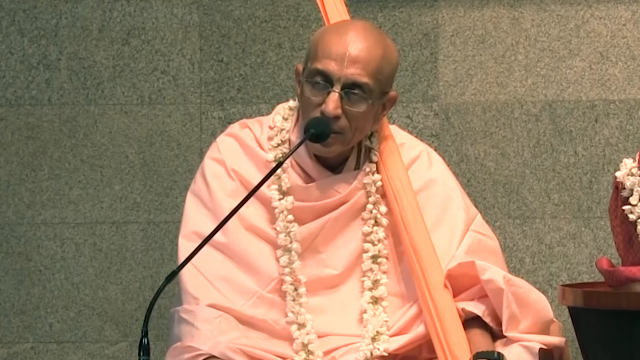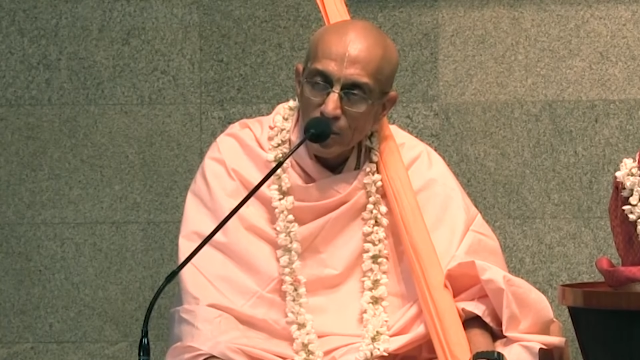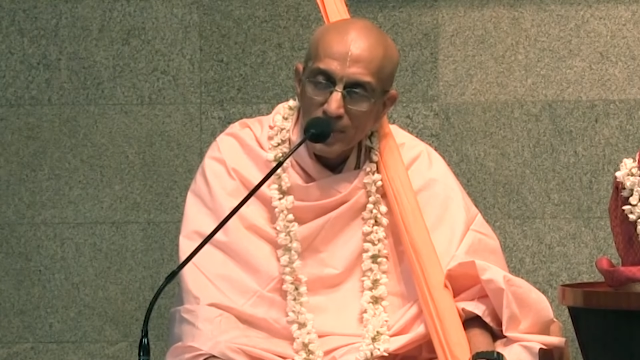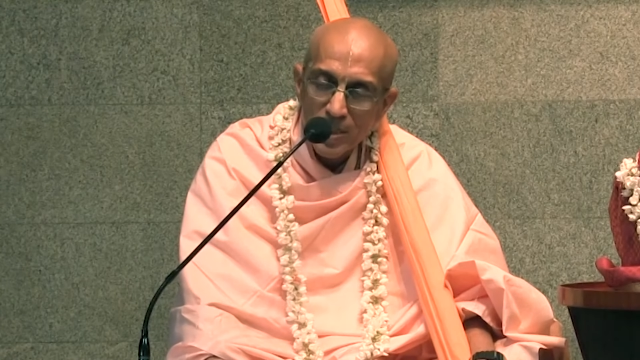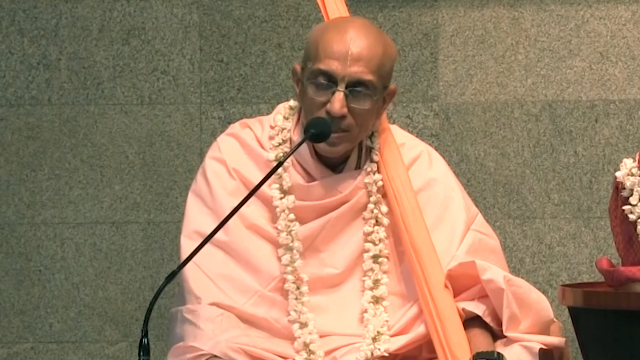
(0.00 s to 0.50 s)

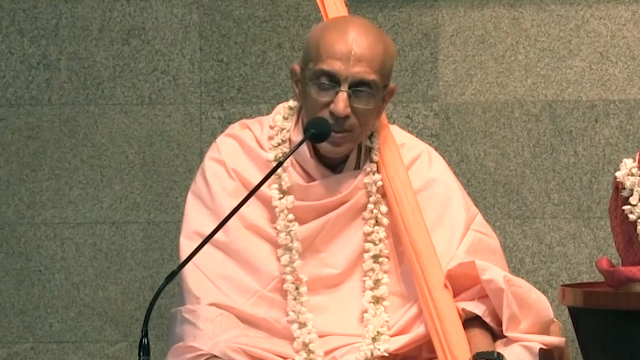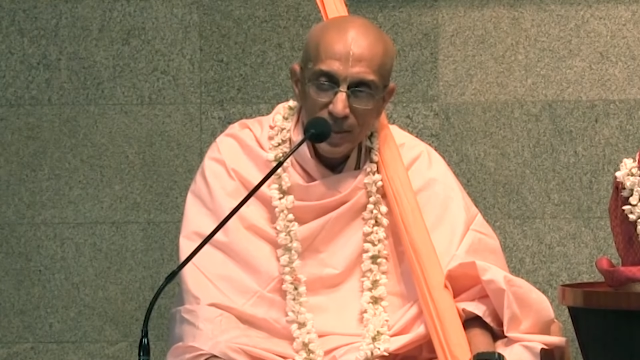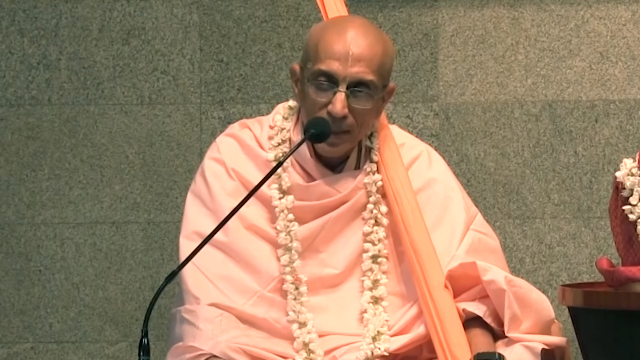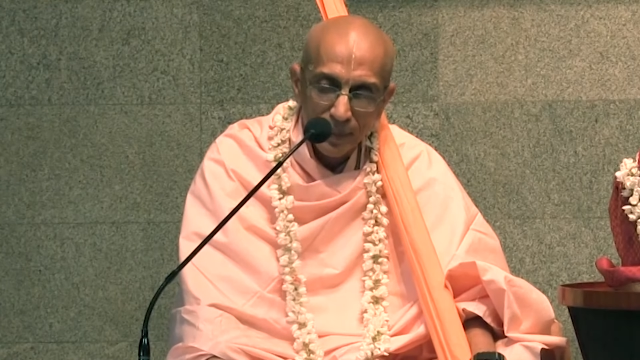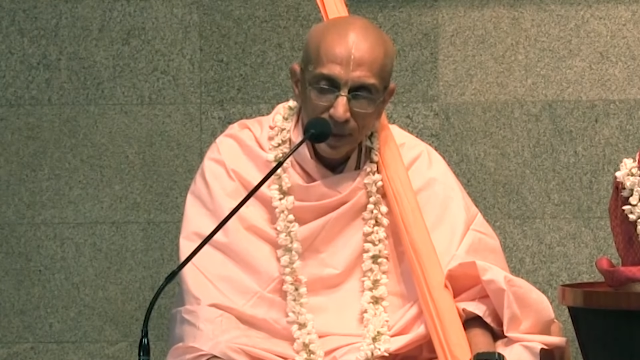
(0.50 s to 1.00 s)
this
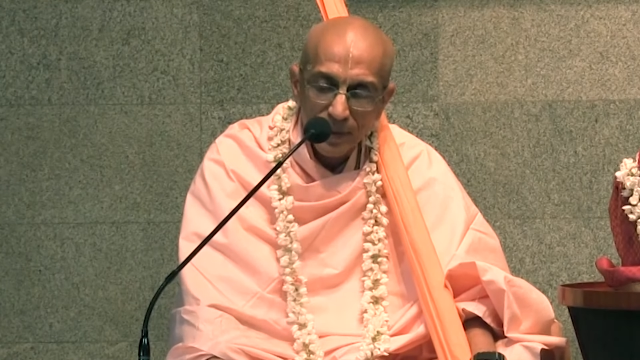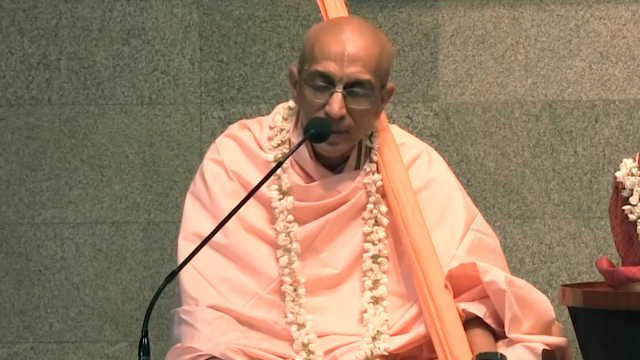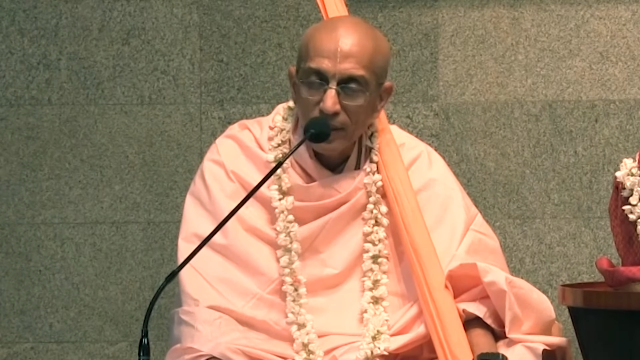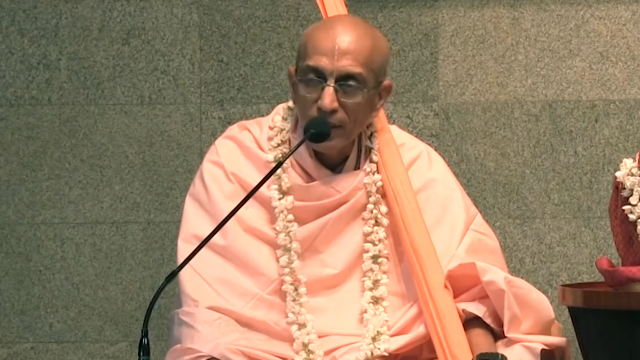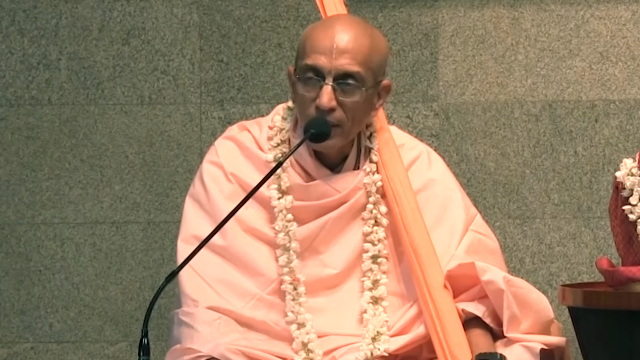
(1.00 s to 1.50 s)

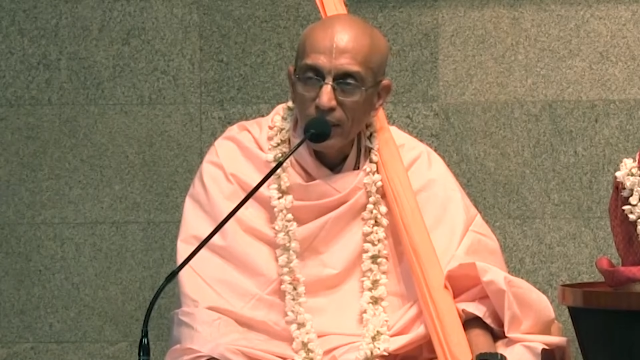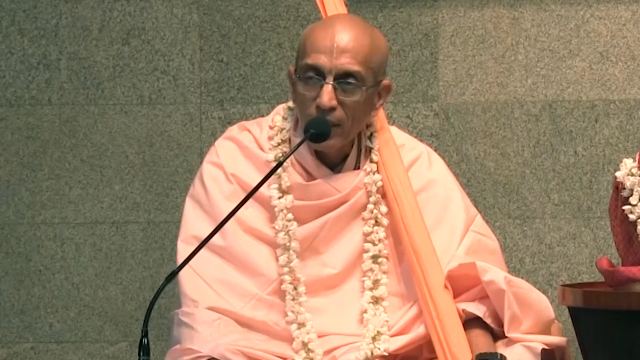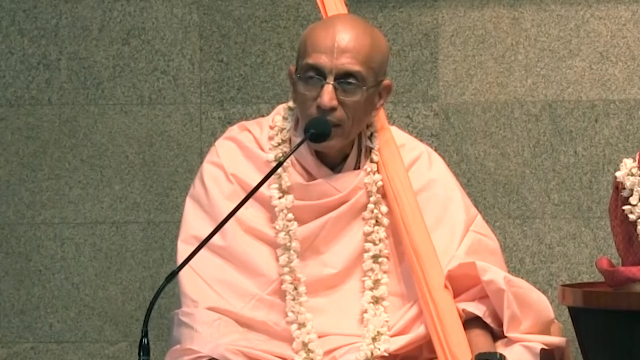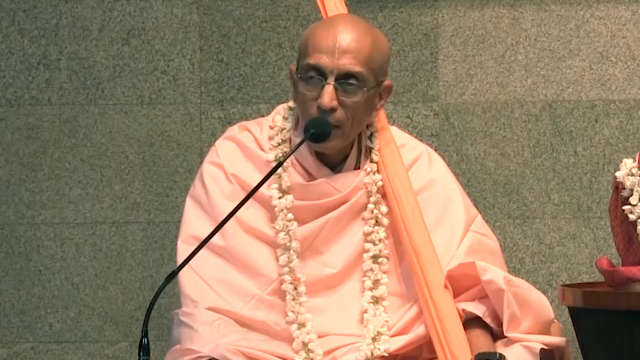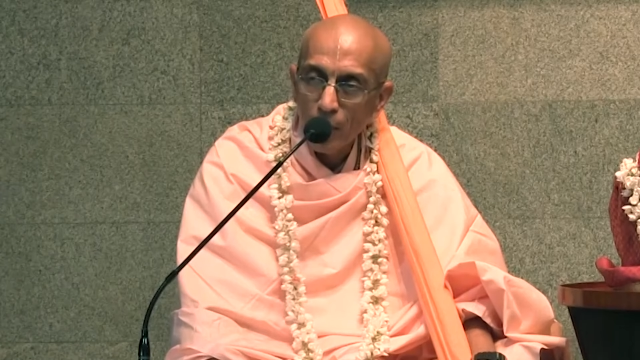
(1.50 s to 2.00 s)
misconception
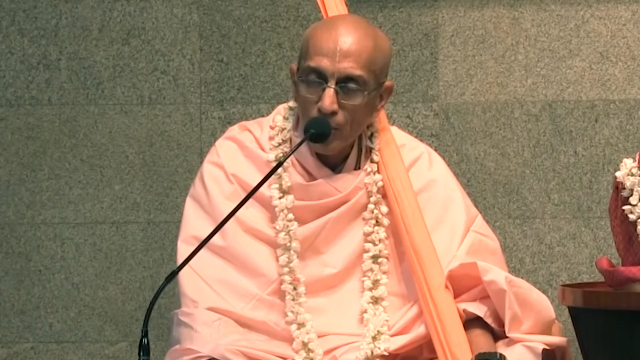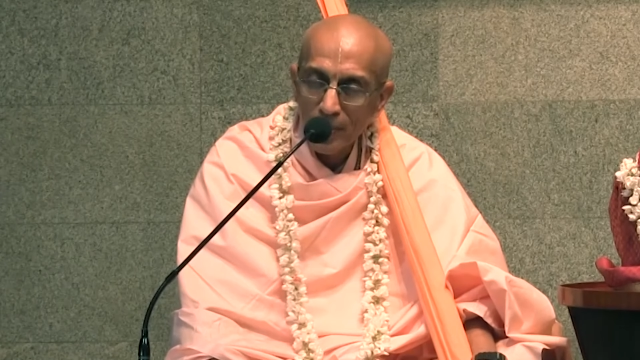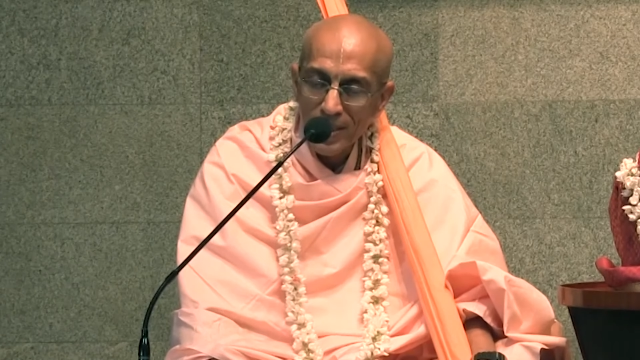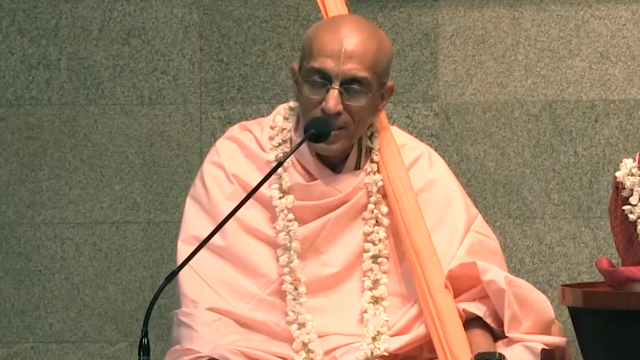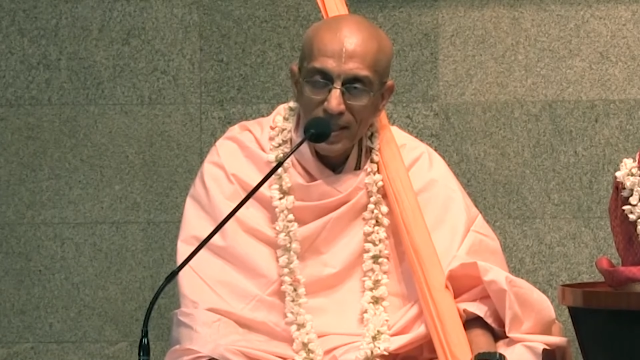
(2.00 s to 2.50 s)

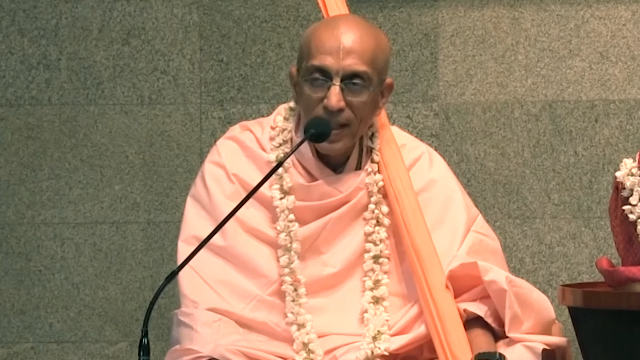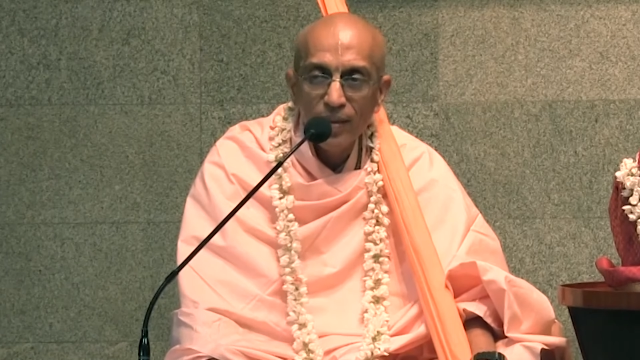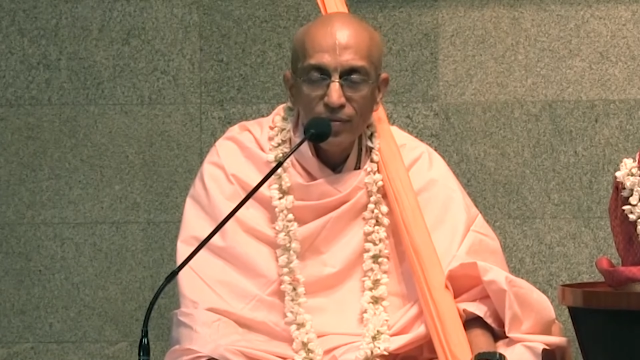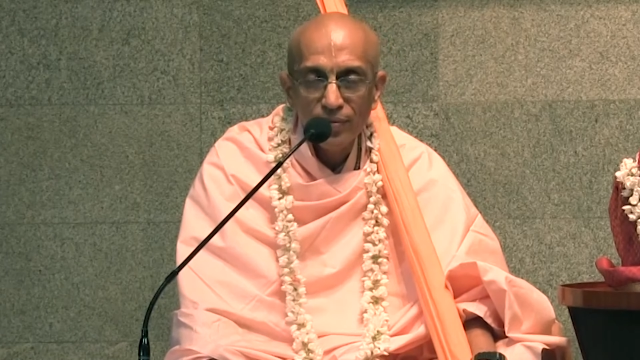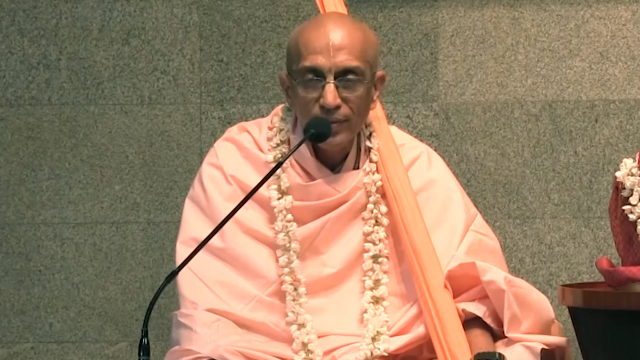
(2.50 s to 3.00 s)
about
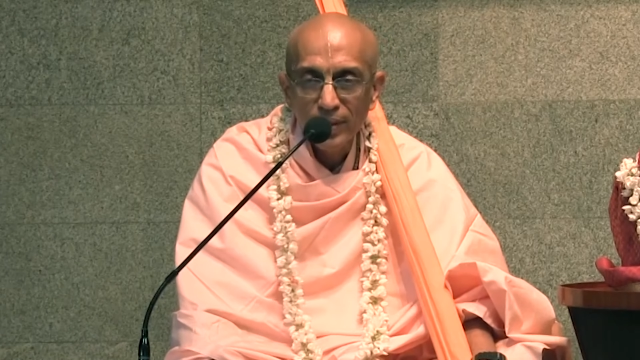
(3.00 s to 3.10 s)
myself,